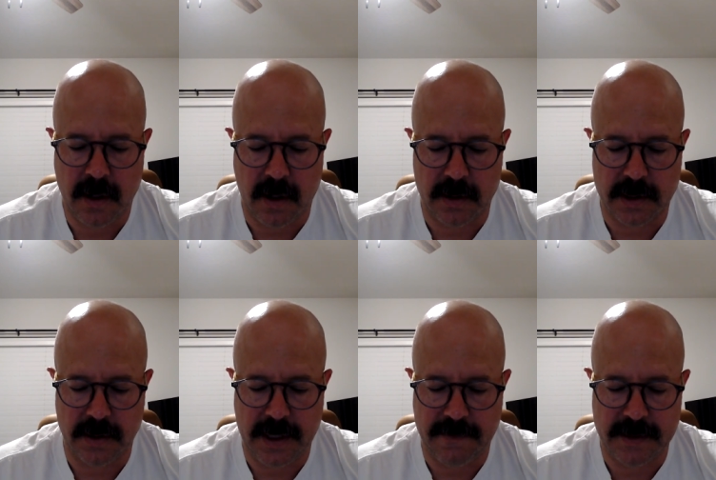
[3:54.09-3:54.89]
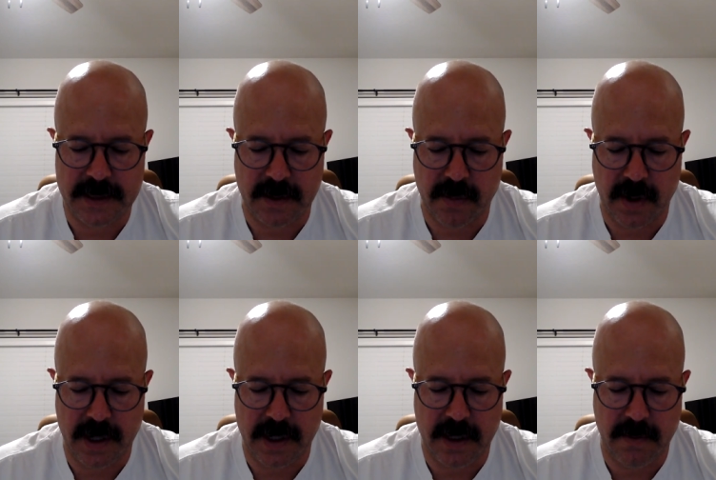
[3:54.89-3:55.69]
Also David
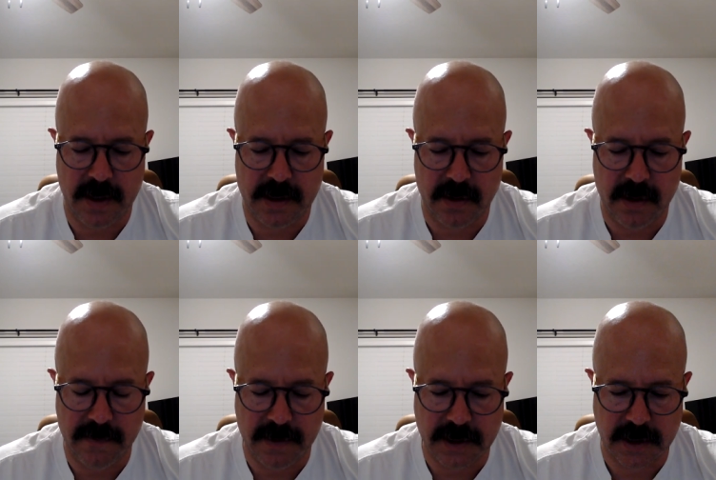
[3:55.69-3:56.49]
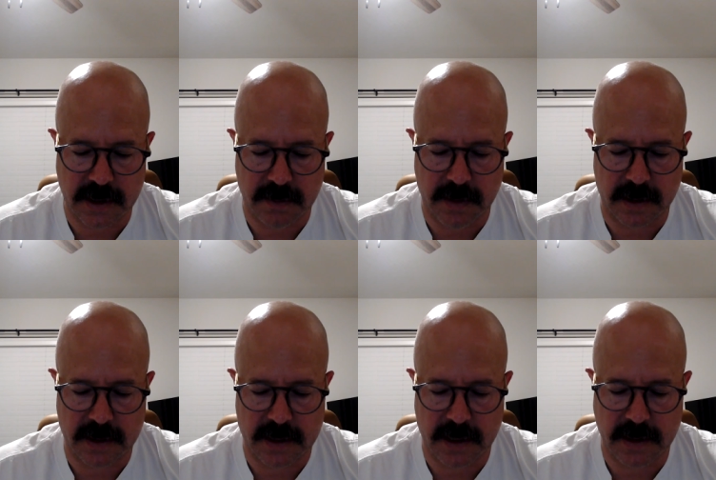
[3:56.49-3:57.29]
separated them into divisions among the
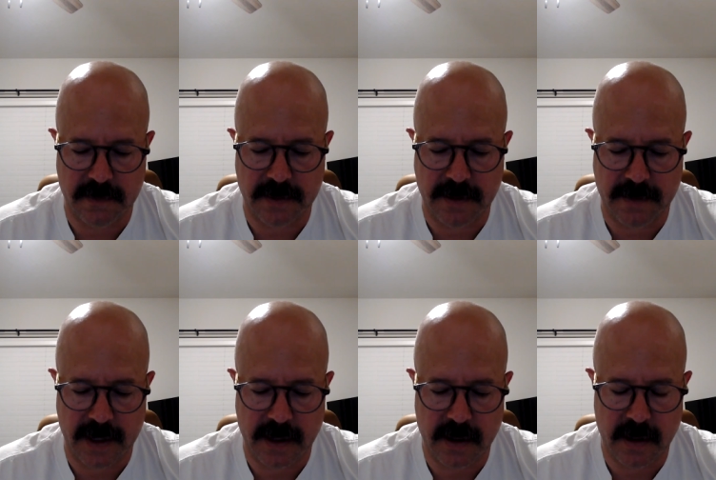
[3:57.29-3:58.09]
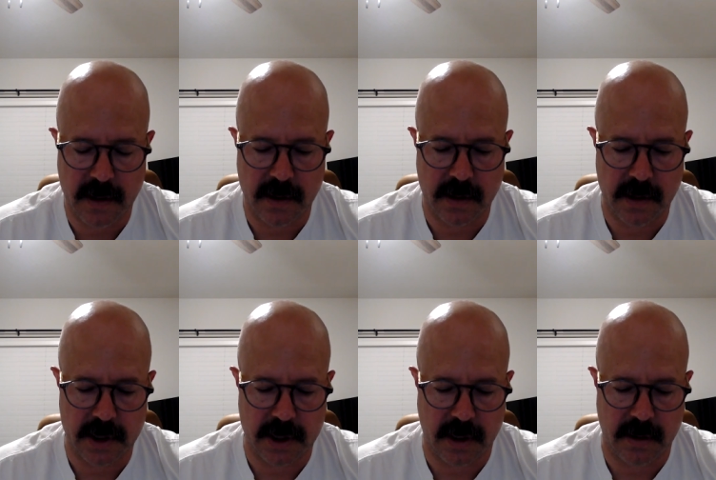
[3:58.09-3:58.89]
sons of Levi,
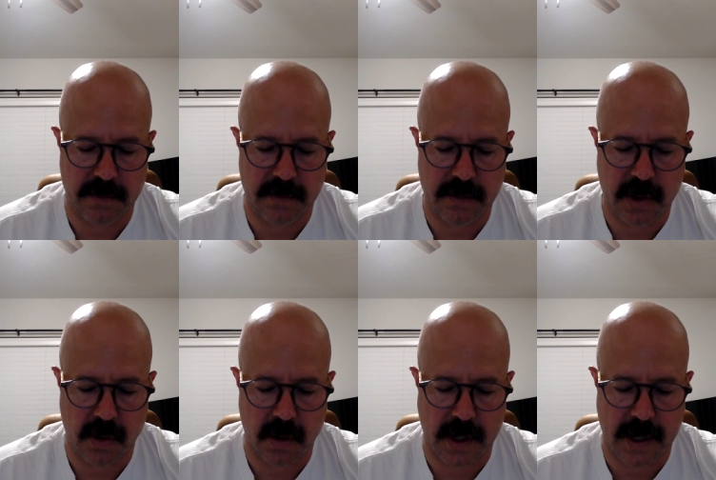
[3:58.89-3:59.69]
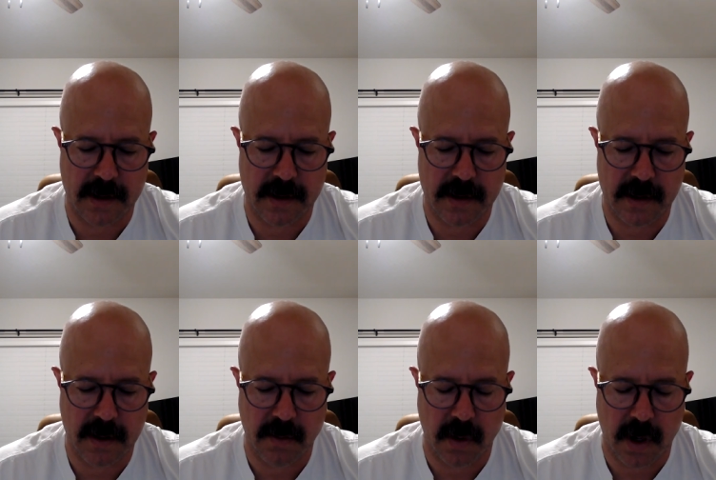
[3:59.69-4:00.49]
Gershon, Kohath, and
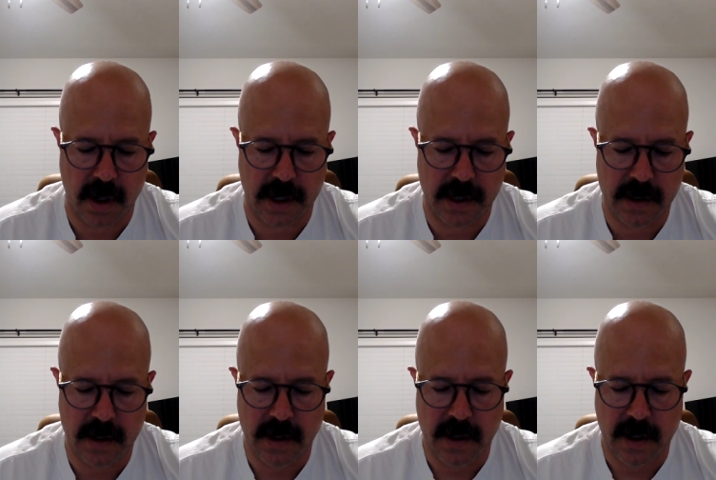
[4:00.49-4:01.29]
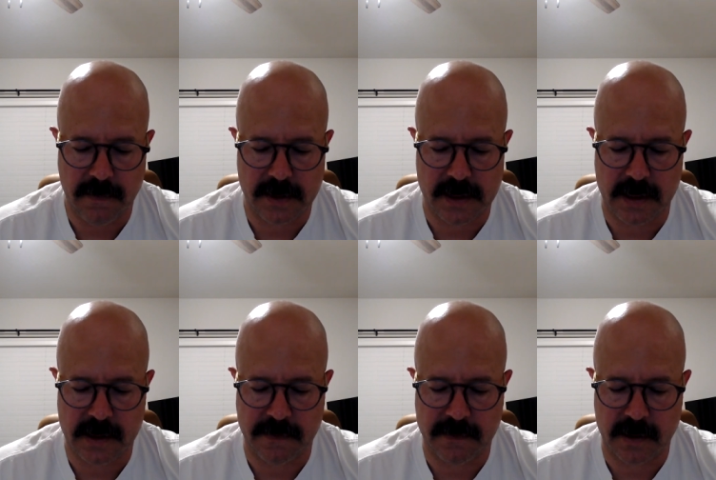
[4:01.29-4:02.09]
Merari. Of the sons
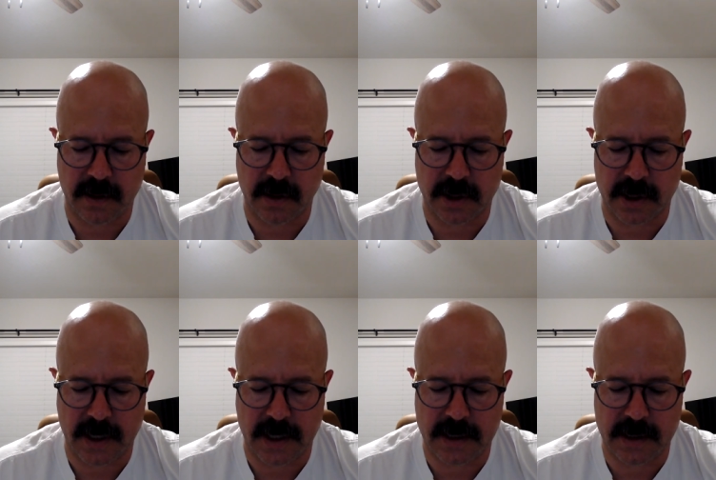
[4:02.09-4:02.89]
of the Gershonites,